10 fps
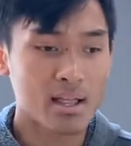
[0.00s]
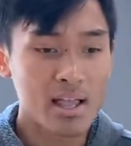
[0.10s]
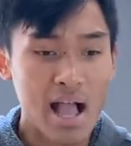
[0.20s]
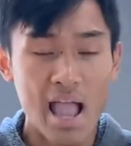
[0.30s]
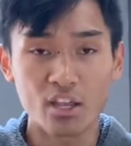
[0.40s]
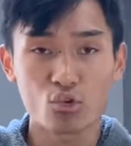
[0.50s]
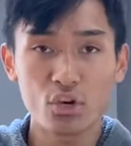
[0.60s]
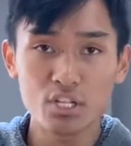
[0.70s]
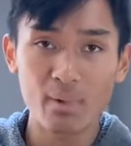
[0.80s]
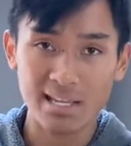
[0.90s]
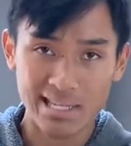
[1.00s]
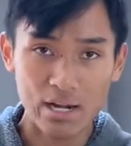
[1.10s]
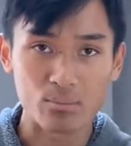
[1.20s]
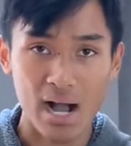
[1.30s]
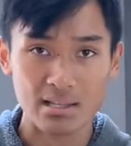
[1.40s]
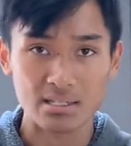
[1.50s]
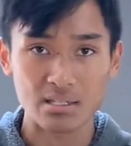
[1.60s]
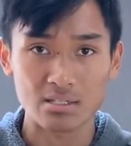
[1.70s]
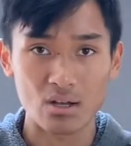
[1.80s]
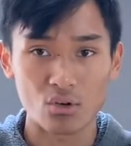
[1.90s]
I increased my shadow boxing.
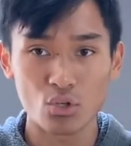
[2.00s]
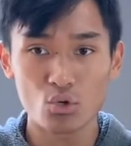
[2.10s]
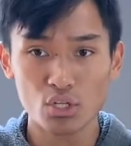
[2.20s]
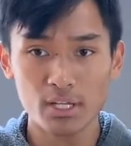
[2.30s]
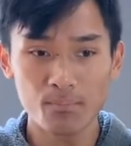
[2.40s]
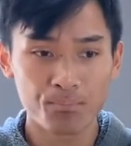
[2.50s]
So usually